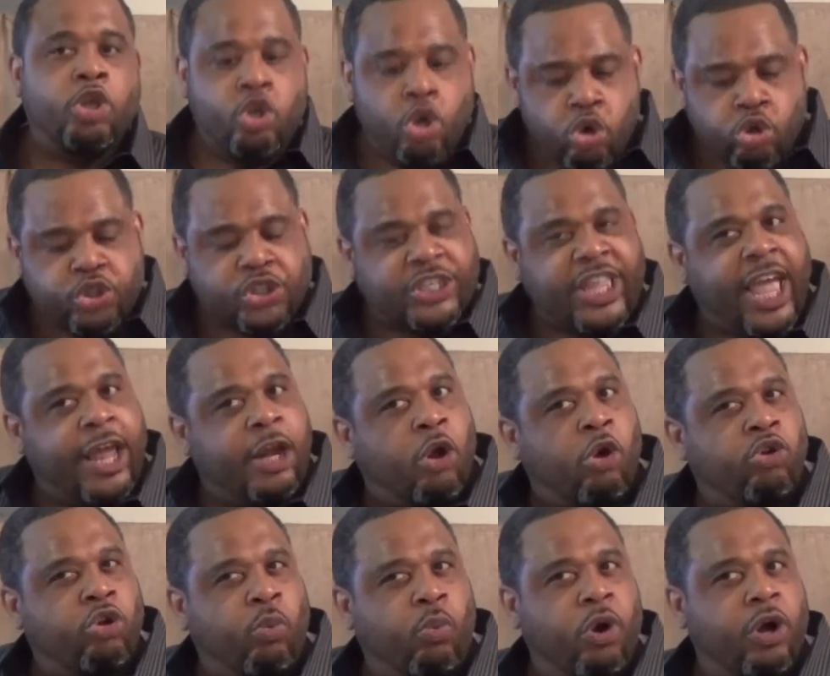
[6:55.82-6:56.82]
You stand
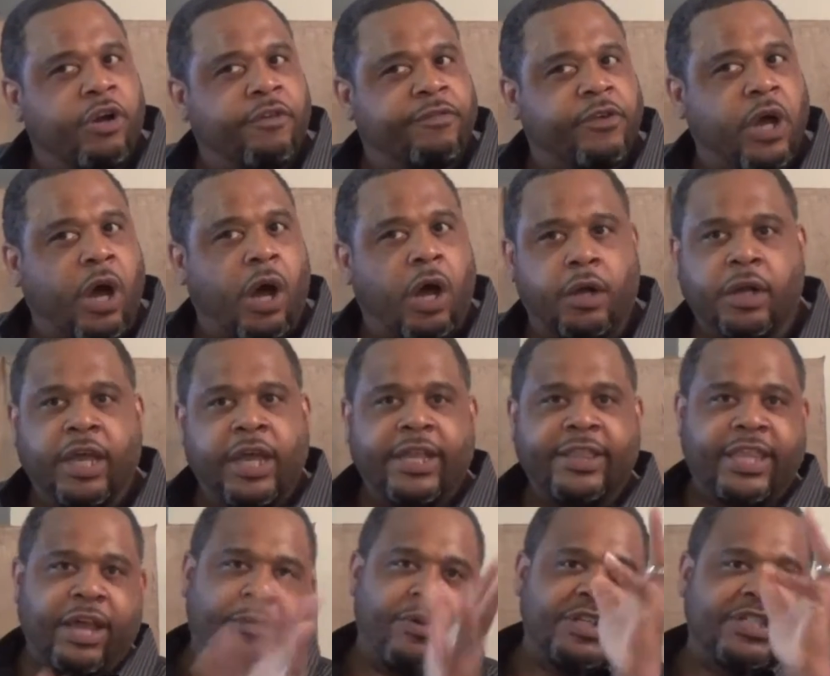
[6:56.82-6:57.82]
on the word of God.
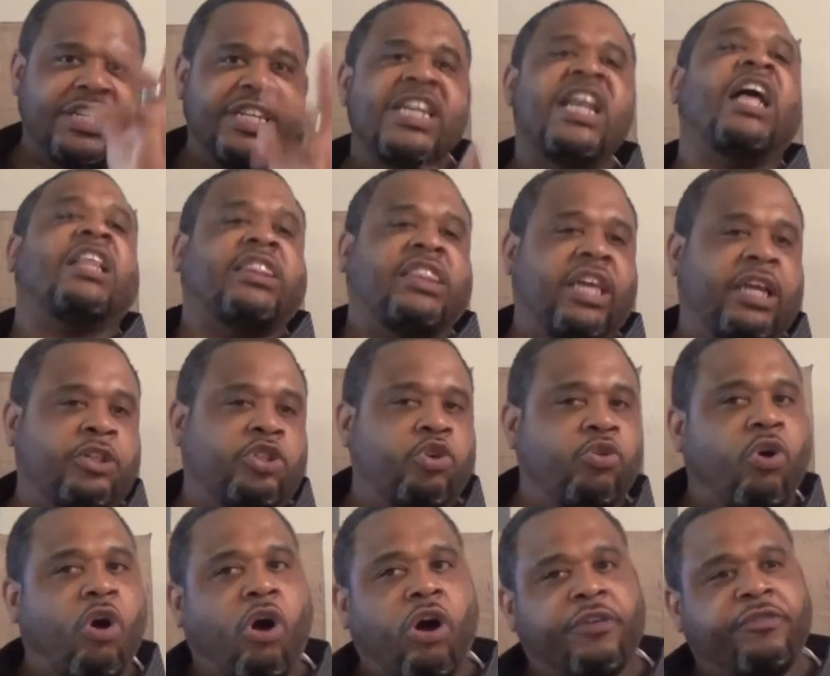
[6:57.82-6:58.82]
There is nothing
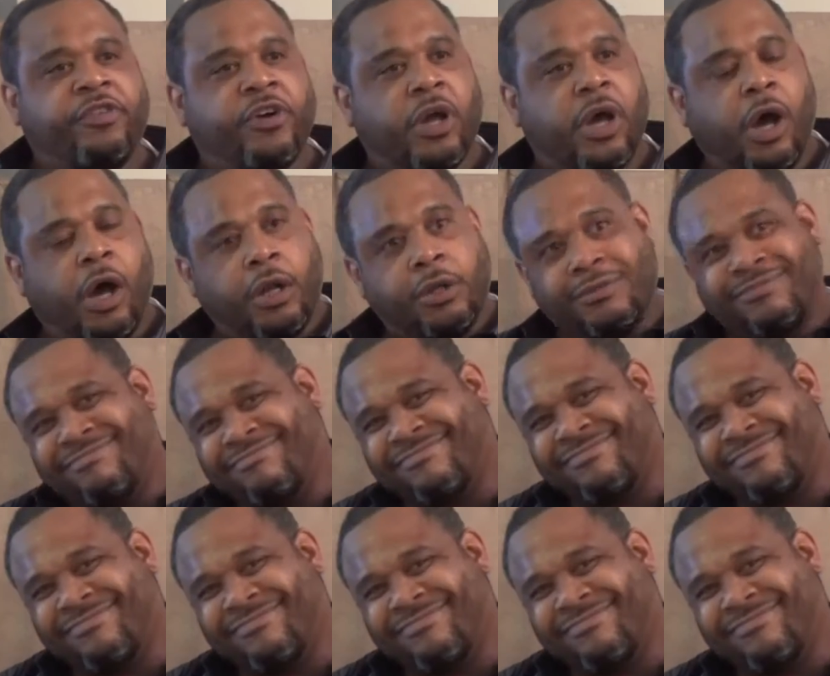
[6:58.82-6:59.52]
too hard for God.